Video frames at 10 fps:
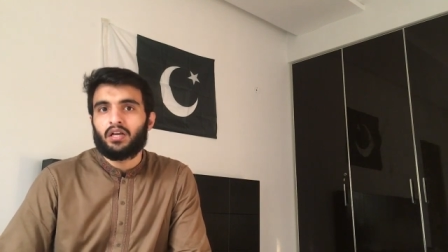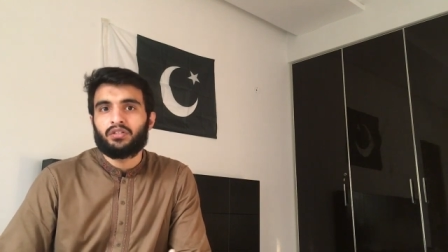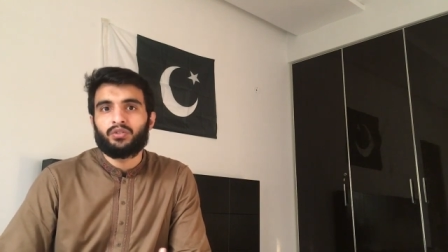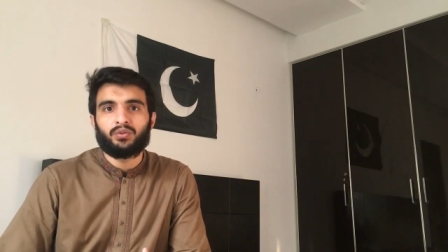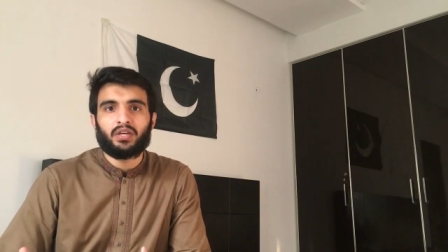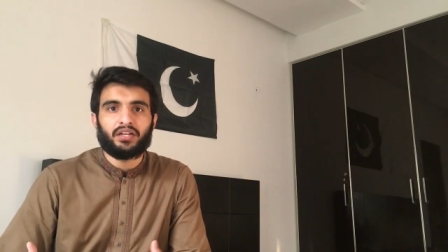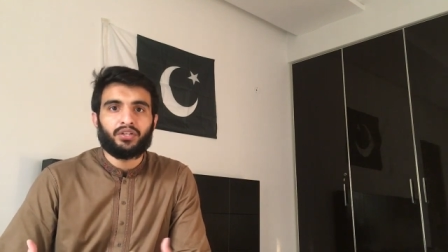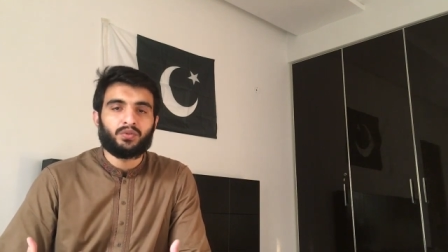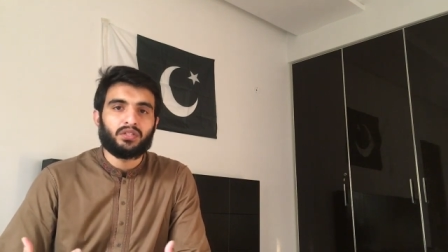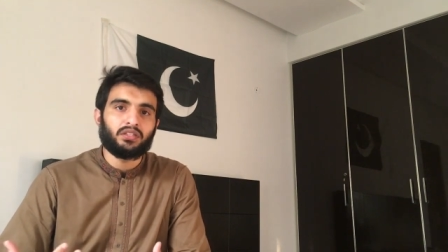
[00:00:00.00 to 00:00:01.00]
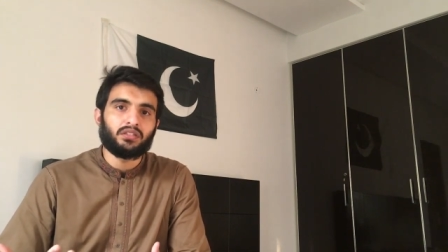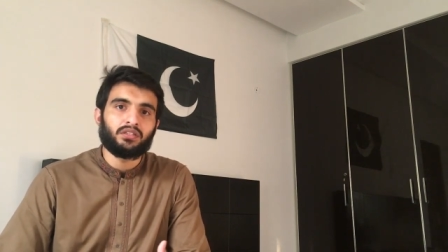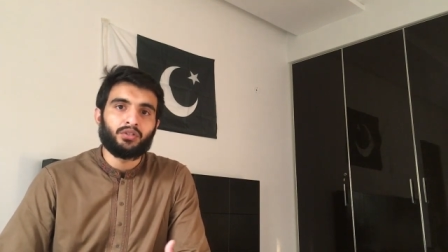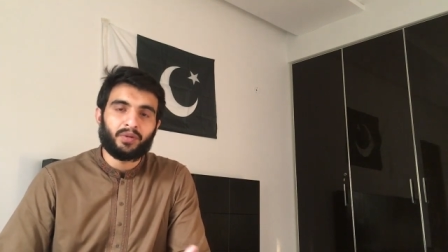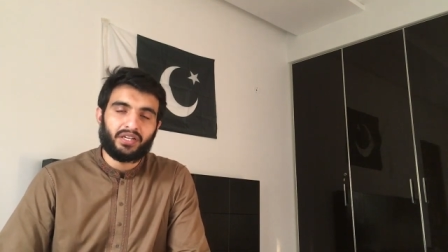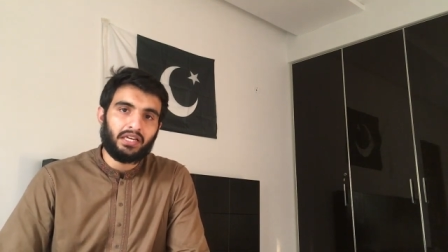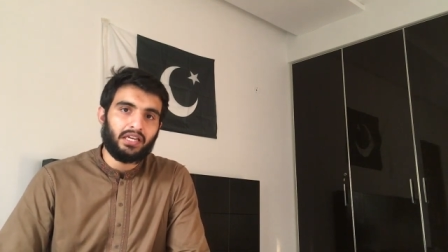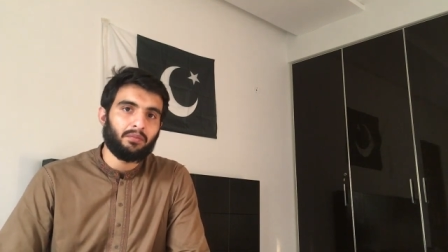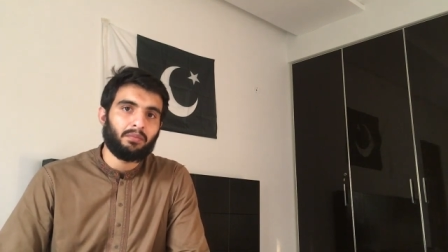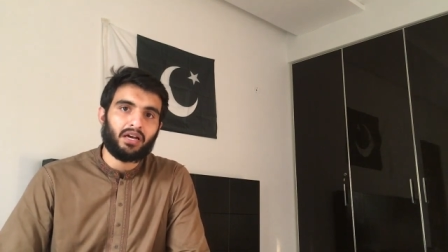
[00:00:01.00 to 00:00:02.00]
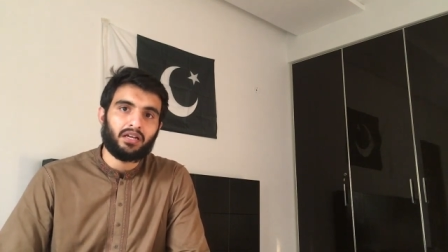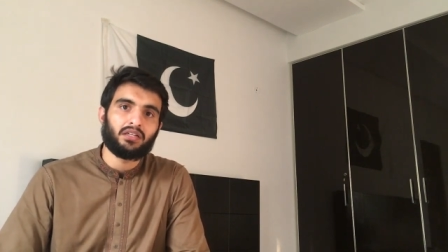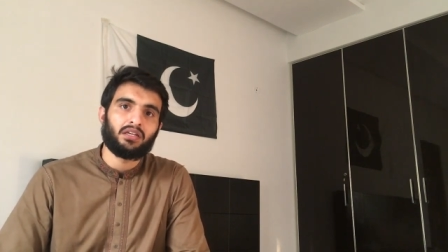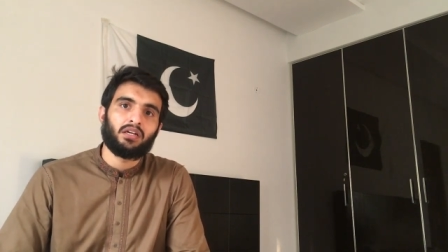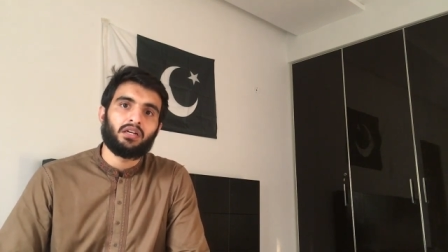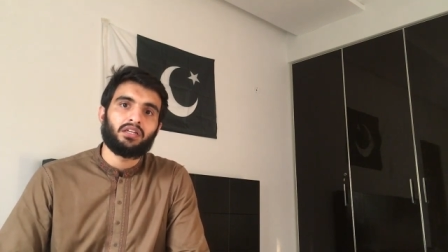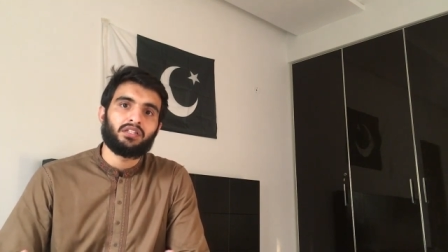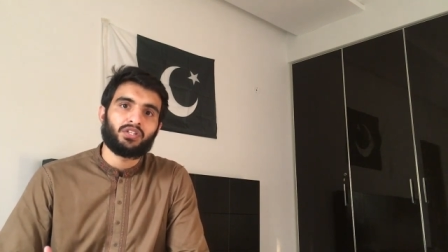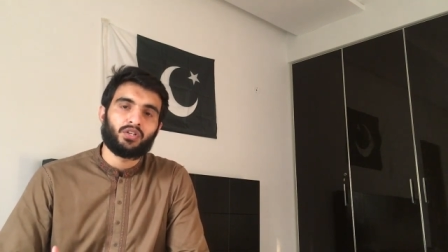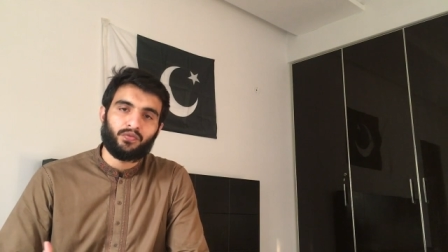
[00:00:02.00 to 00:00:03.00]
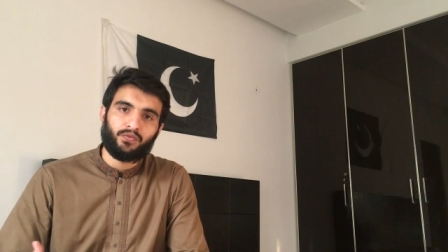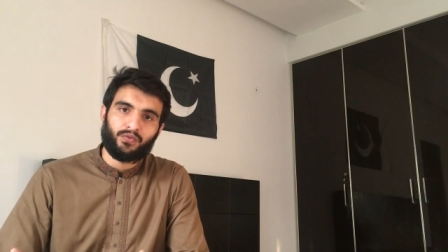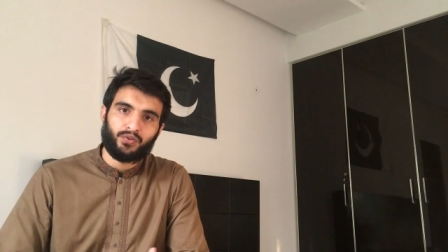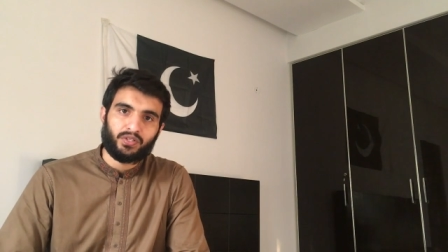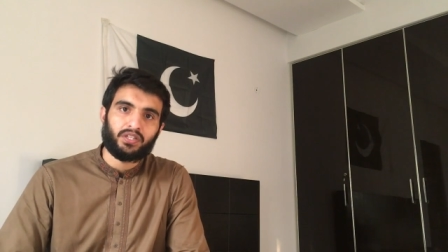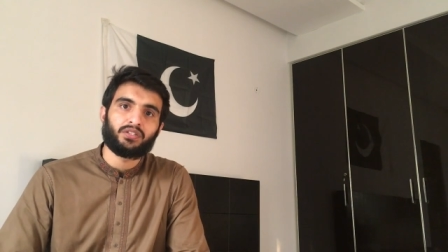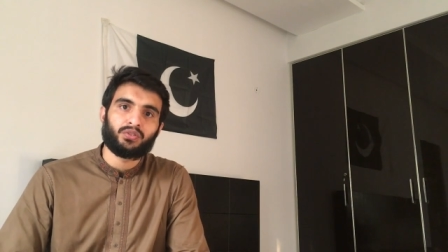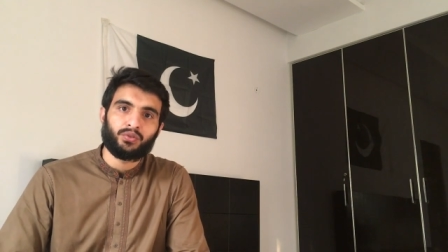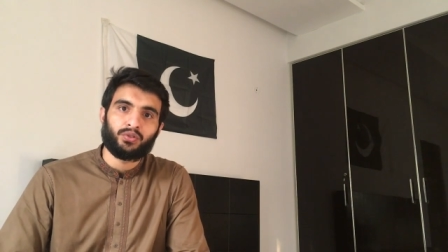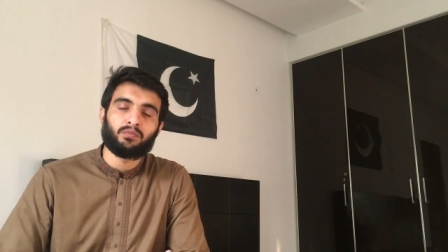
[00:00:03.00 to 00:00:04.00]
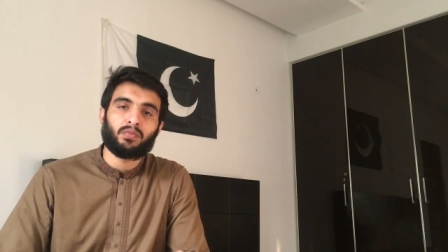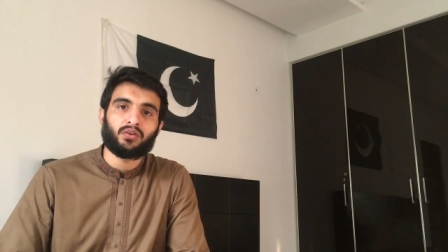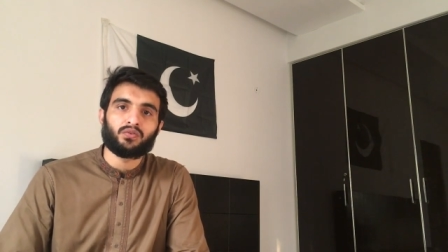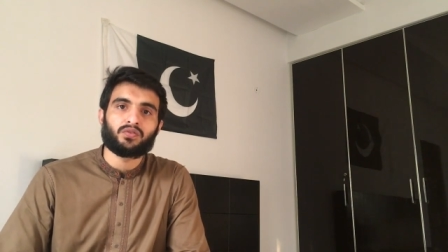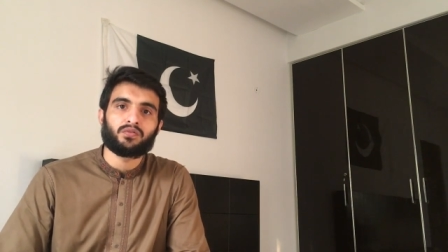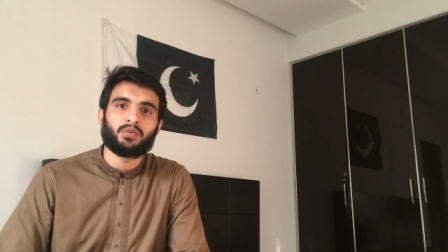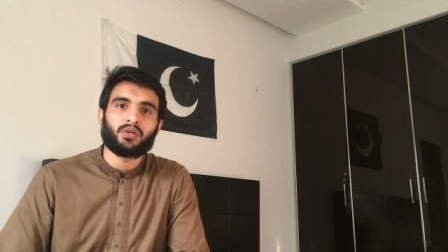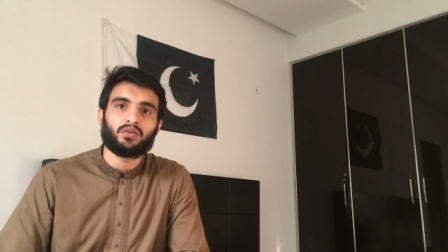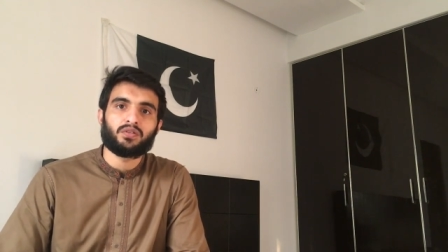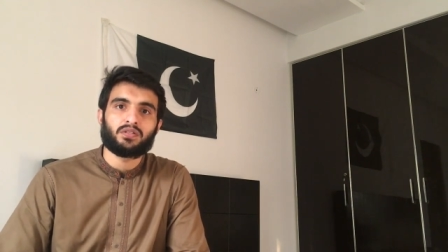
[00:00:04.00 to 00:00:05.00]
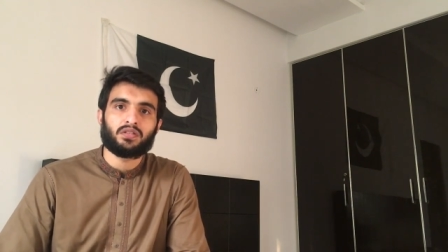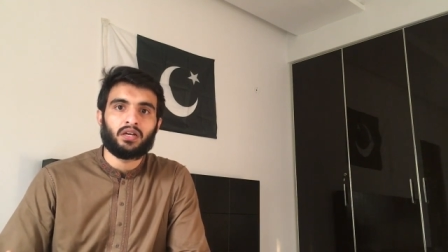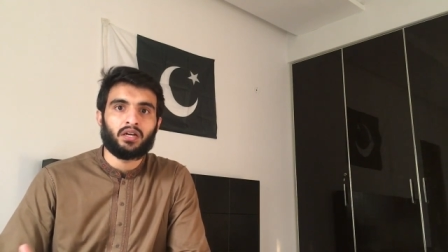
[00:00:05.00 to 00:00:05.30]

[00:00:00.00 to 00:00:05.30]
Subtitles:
do that using the numeric keypad instead of using it through your mouse, because